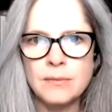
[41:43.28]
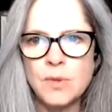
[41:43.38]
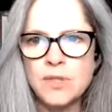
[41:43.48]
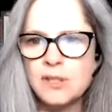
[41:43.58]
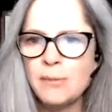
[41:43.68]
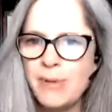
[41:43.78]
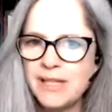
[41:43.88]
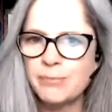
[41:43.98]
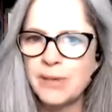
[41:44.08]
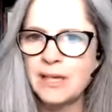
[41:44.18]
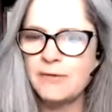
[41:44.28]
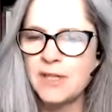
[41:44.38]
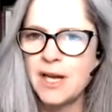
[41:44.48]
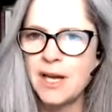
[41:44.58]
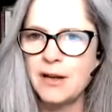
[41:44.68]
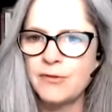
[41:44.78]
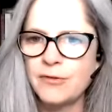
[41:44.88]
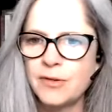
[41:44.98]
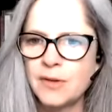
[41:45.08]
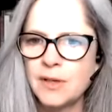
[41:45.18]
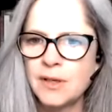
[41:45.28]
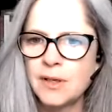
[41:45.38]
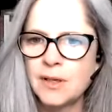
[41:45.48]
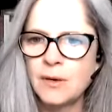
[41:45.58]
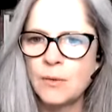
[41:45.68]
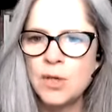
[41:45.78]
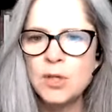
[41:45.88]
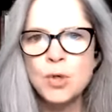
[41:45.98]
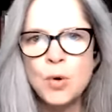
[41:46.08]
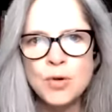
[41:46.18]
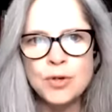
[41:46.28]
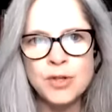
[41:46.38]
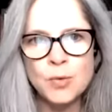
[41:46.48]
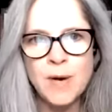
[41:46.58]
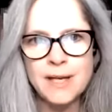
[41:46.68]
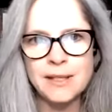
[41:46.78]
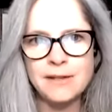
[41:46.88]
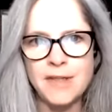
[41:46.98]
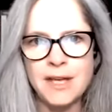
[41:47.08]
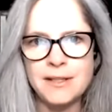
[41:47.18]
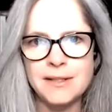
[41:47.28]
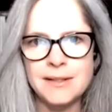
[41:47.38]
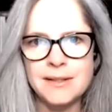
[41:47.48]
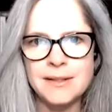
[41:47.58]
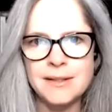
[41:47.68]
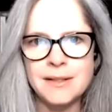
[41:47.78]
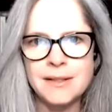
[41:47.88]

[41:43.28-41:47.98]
What's the best belief to have? What a torturous way to live that is.